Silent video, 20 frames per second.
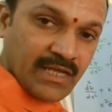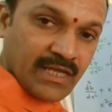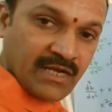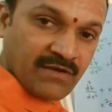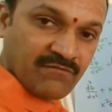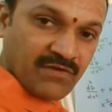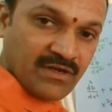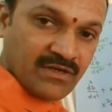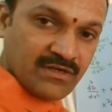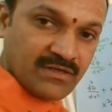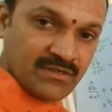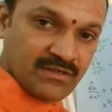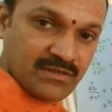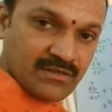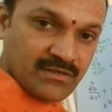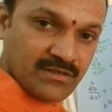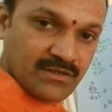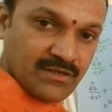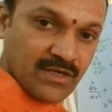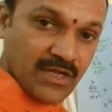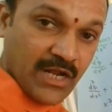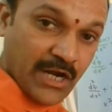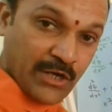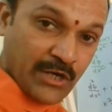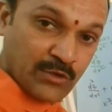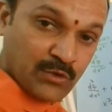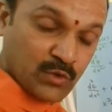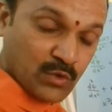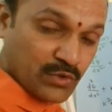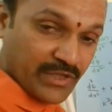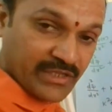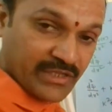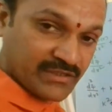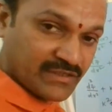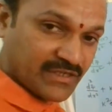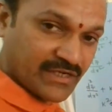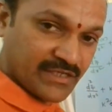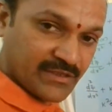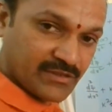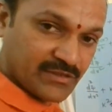n1, n2,
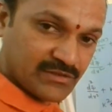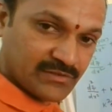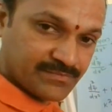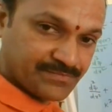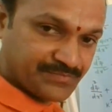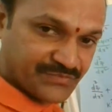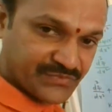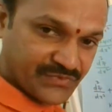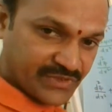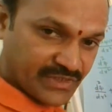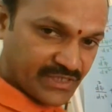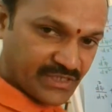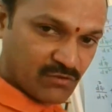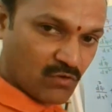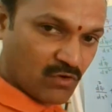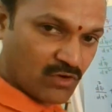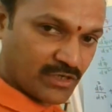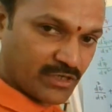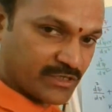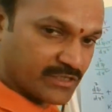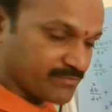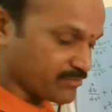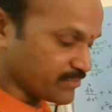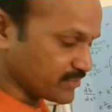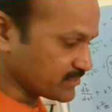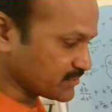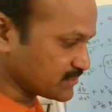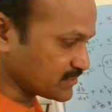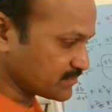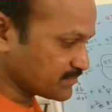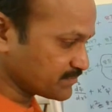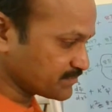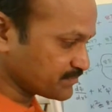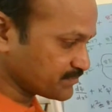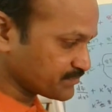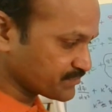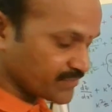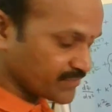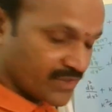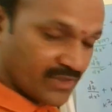n3, three quantum numbers.
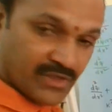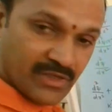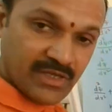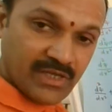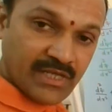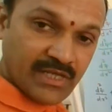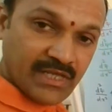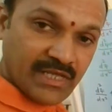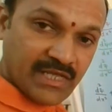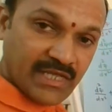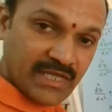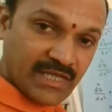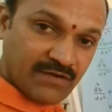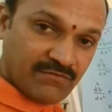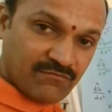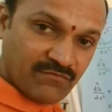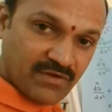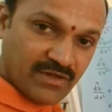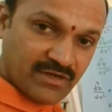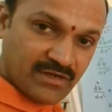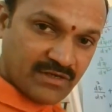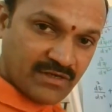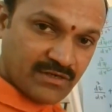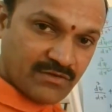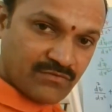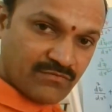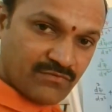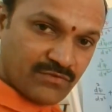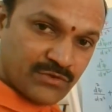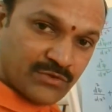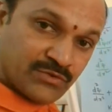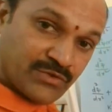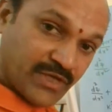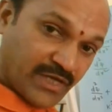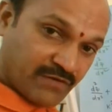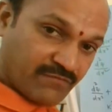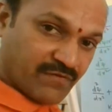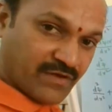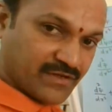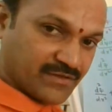n1 you
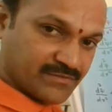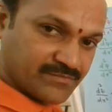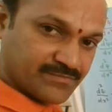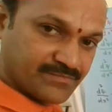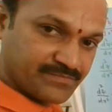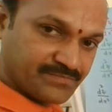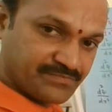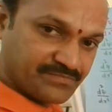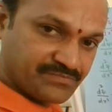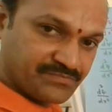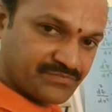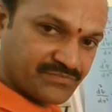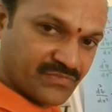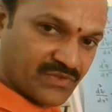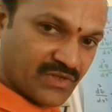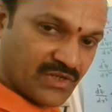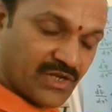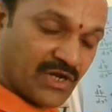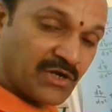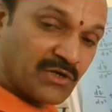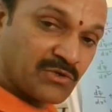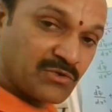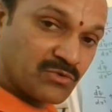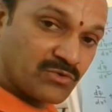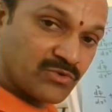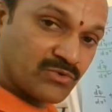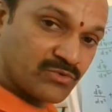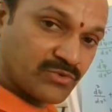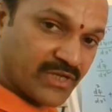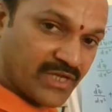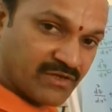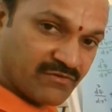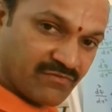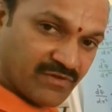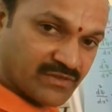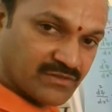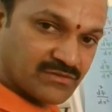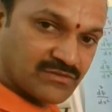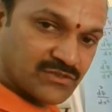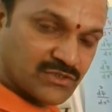take 1, n2 you take
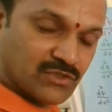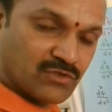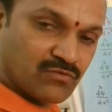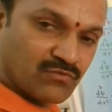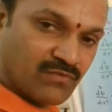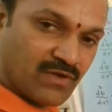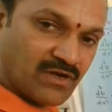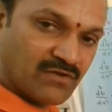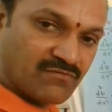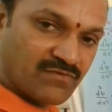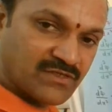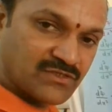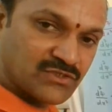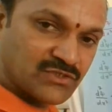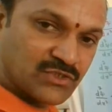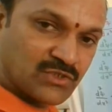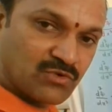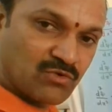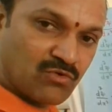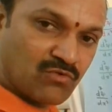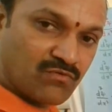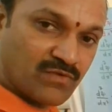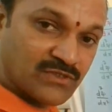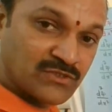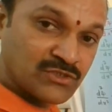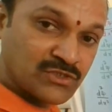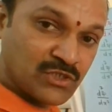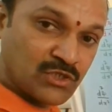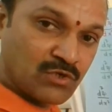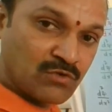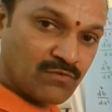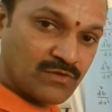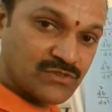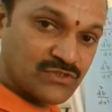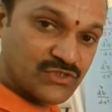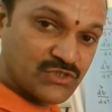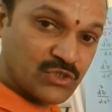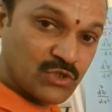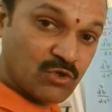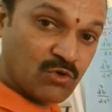1, 0, 1 1 0, 1 0
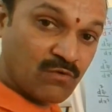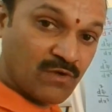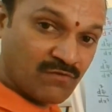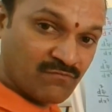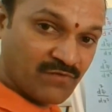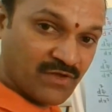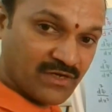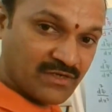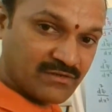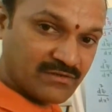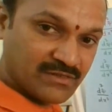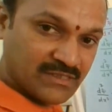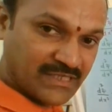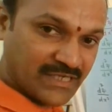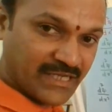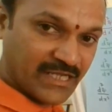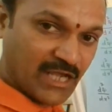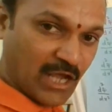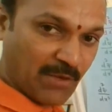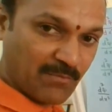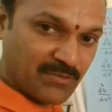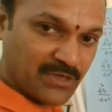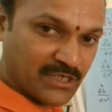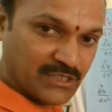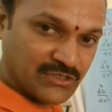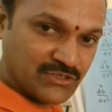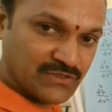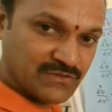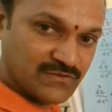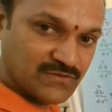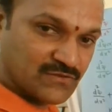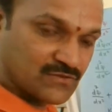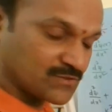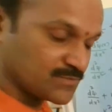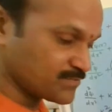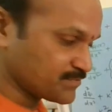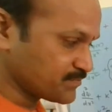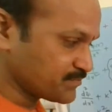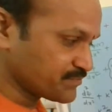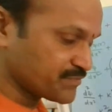1, 0 1 1, three
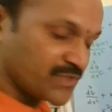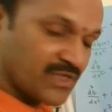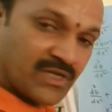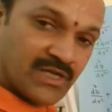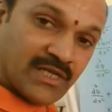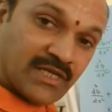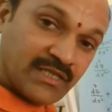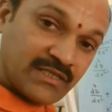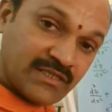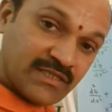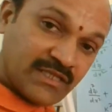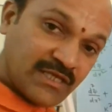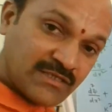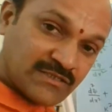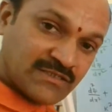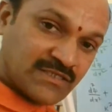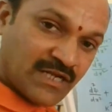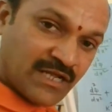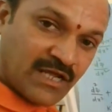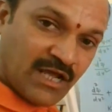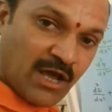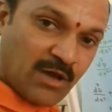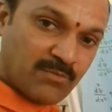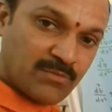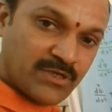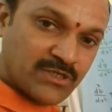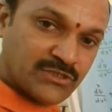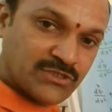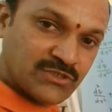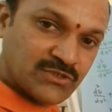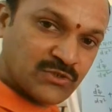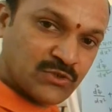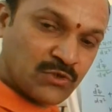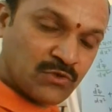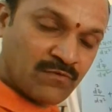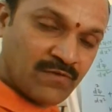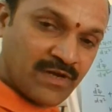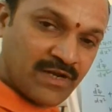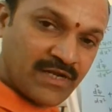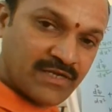combinations. In these three combinations
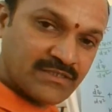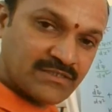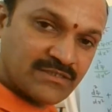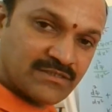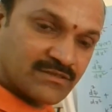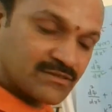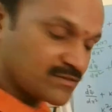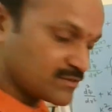you will get